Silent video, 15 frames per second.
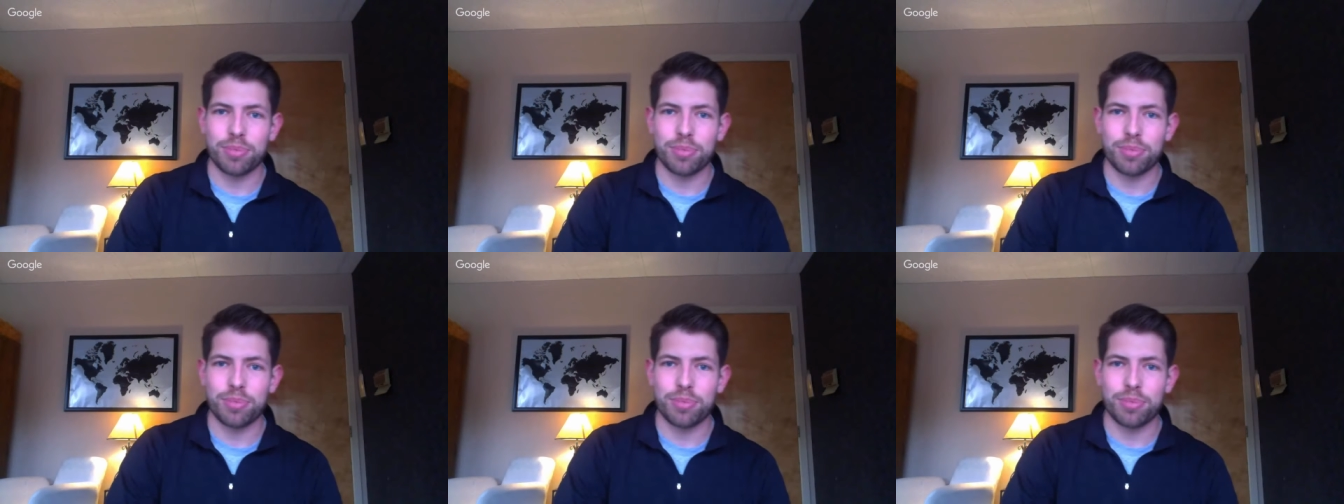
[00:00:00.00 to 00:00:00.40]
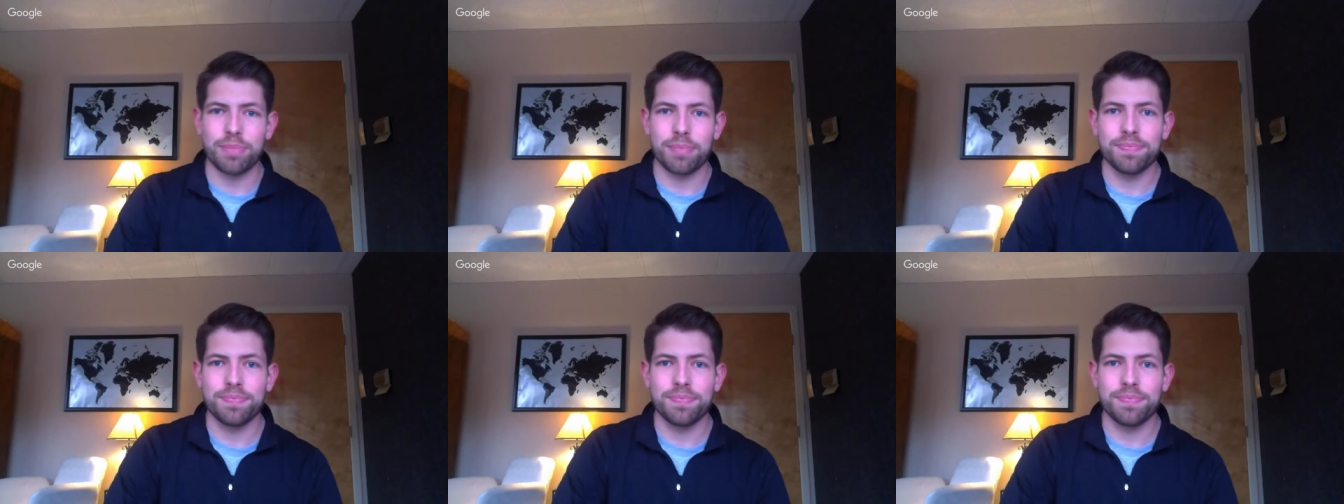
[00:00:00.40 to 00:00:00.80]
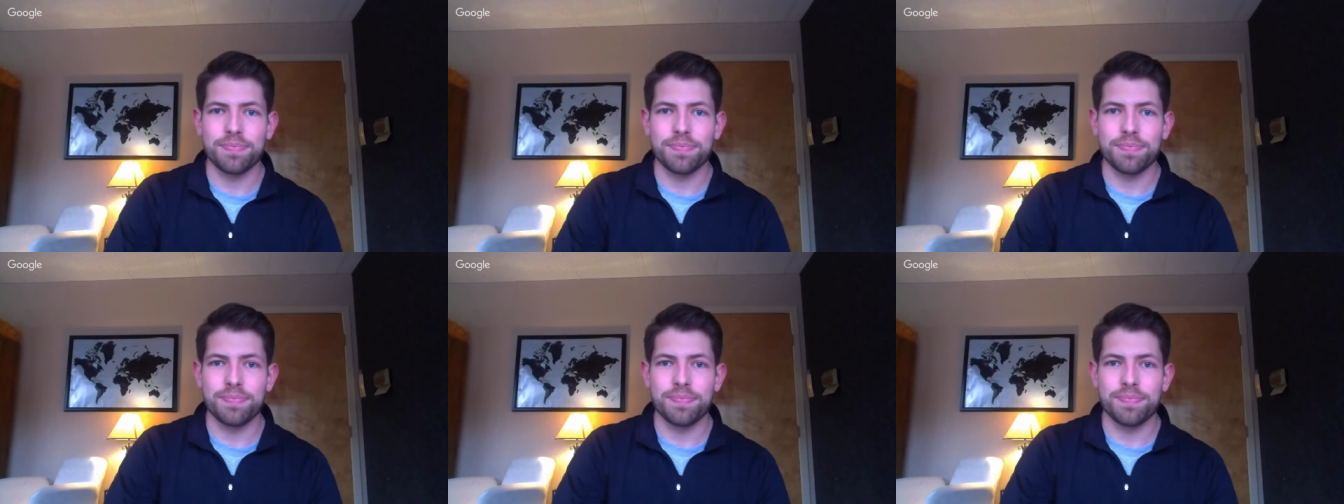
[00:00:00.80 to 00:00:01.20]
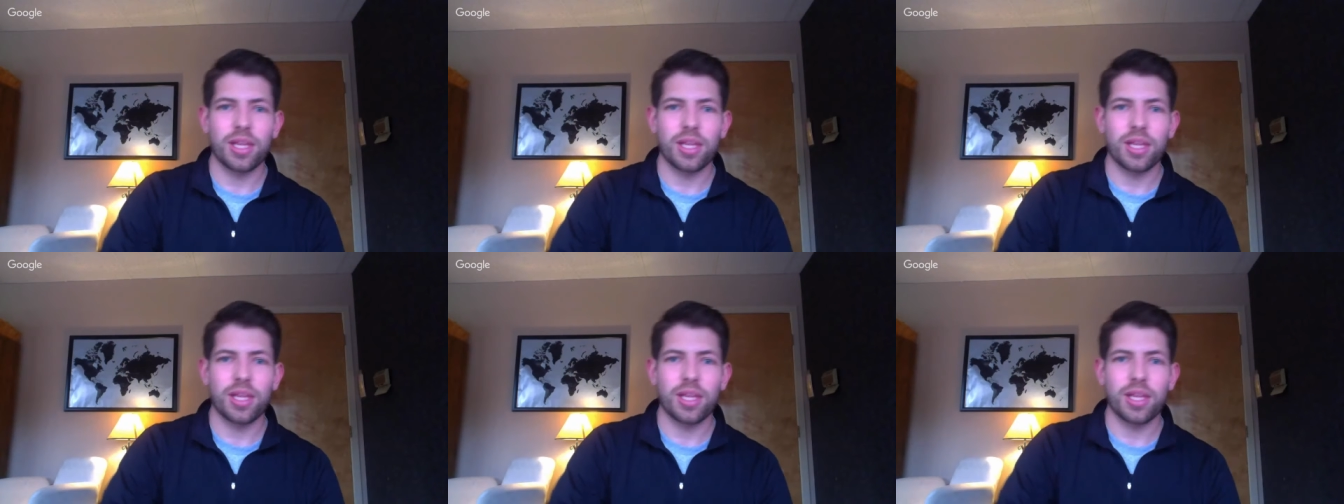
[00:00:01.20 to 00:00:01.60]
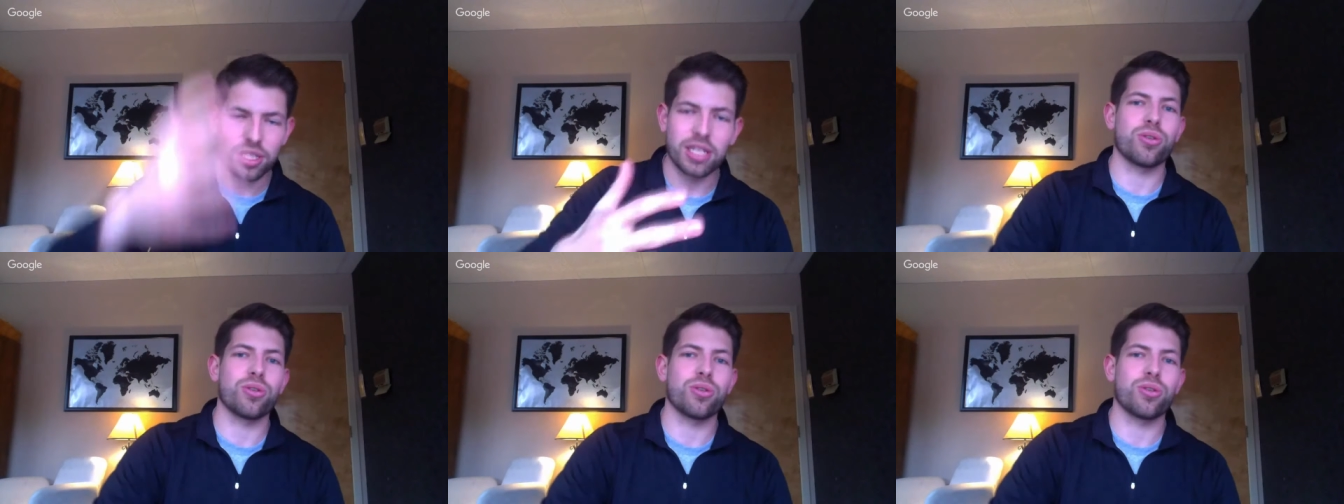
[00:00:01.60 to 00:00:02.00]
You'll obviously need a screen and a
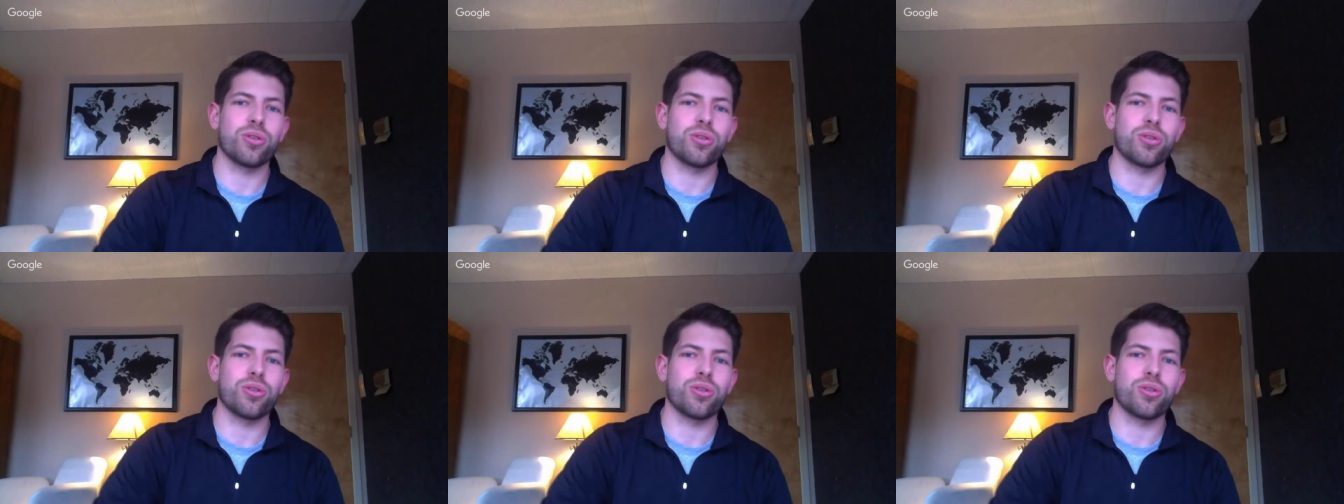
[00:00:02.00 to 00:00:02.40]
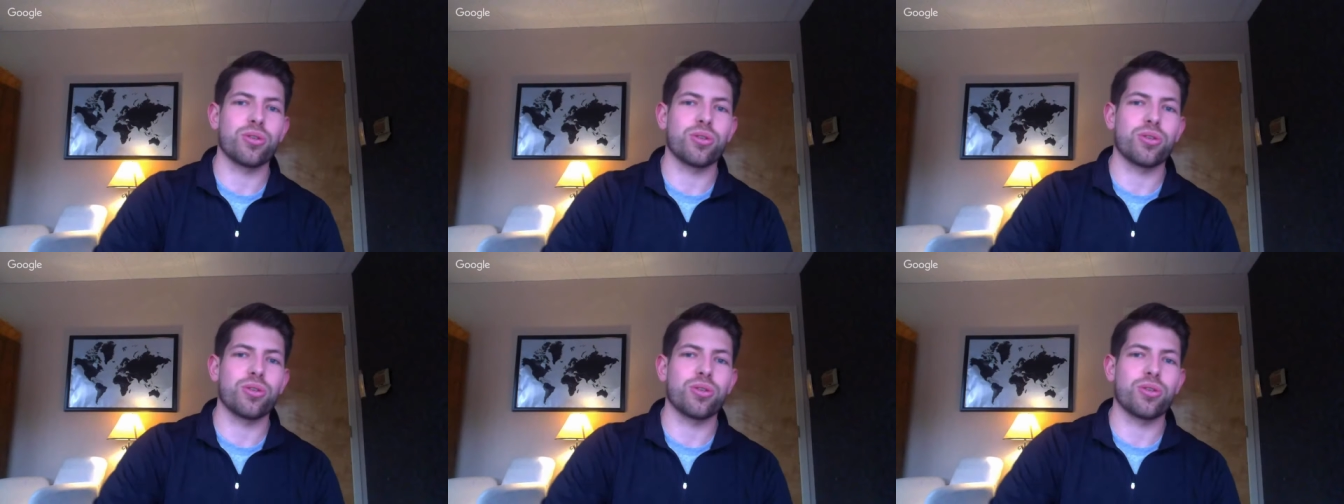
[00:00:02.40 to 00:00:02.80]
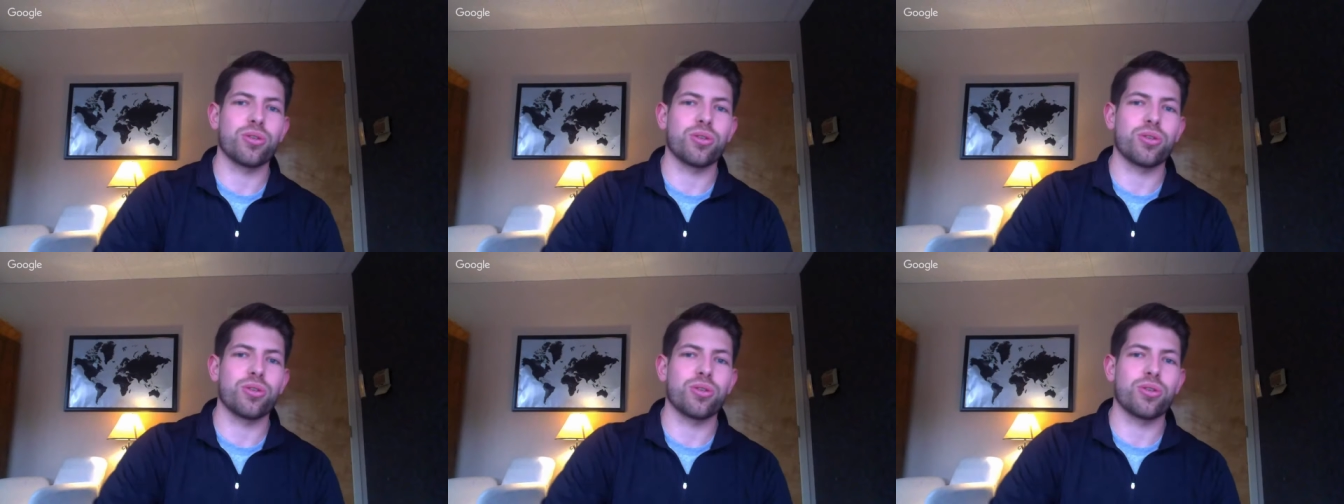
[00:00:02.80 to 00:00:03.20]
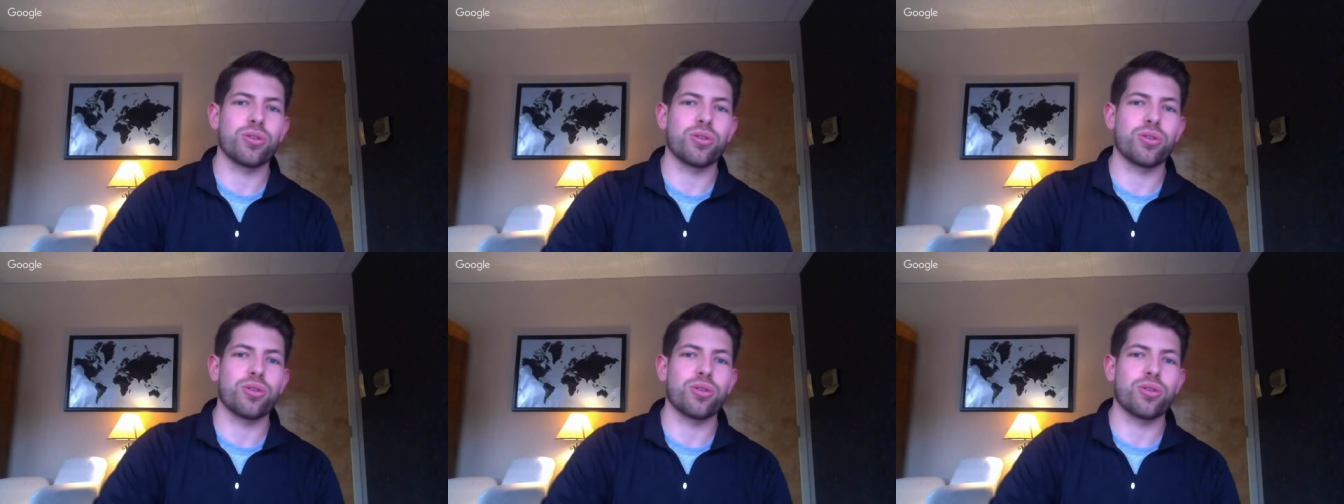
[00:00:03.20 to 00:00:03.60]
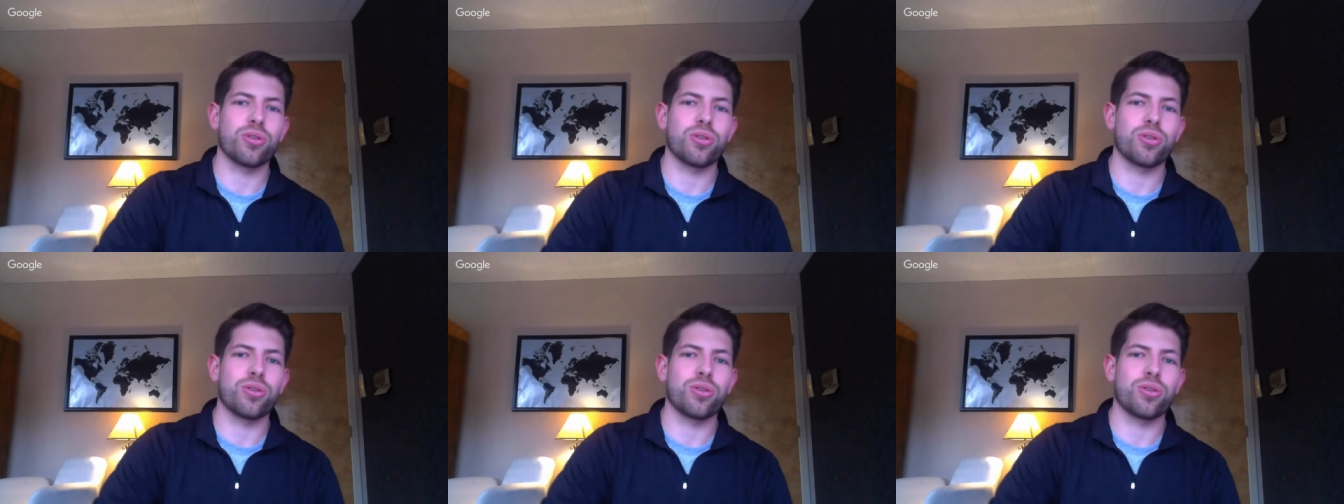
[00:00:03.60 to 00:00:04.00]
projector and good lighting in the room so that
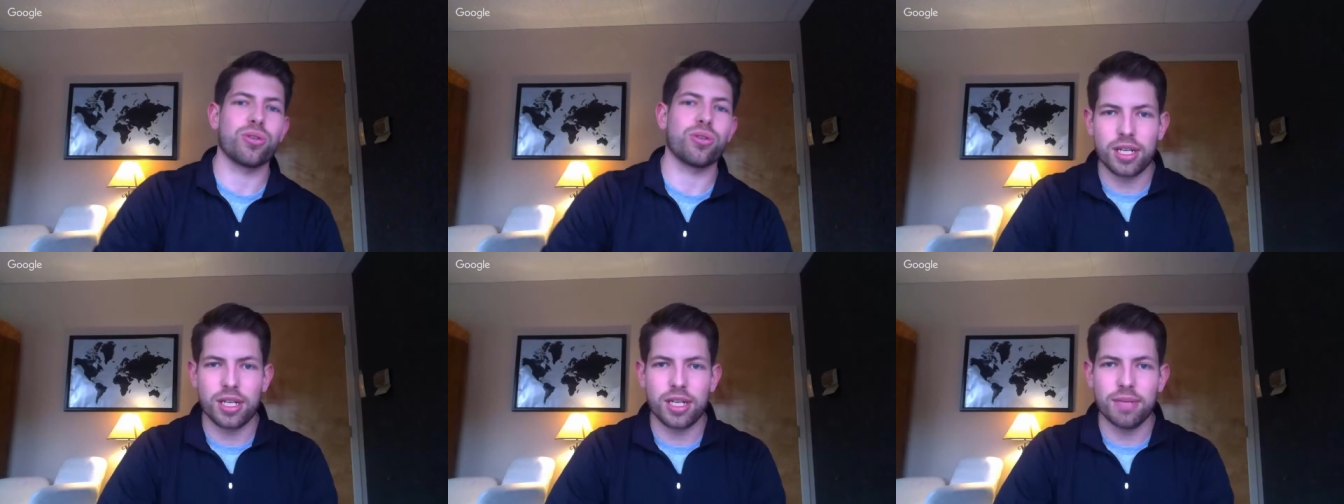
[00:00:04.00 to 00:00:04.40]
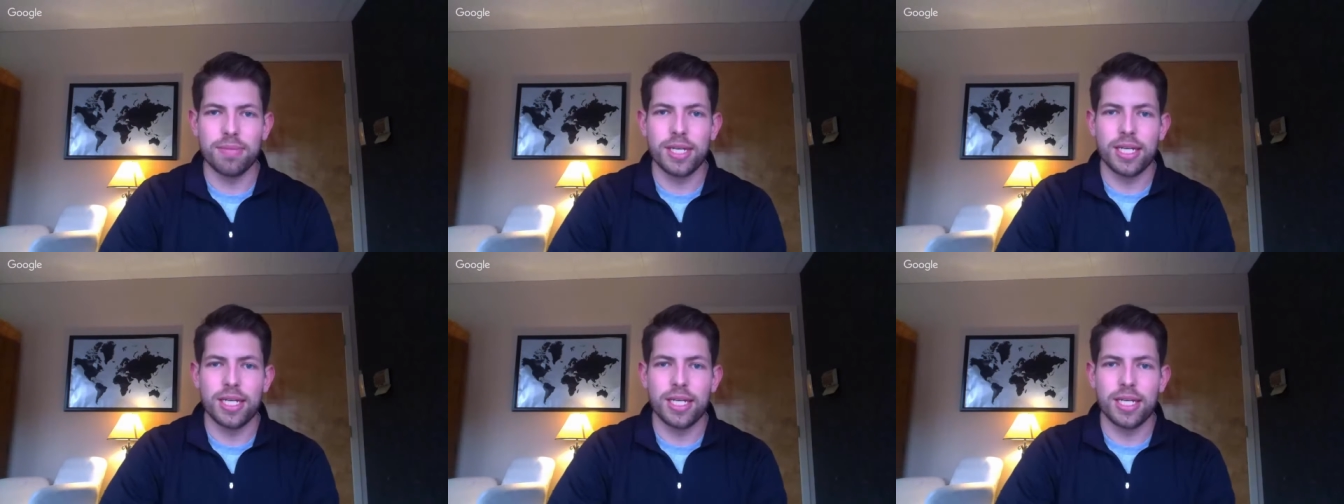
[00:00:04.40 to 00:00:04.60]
people can see.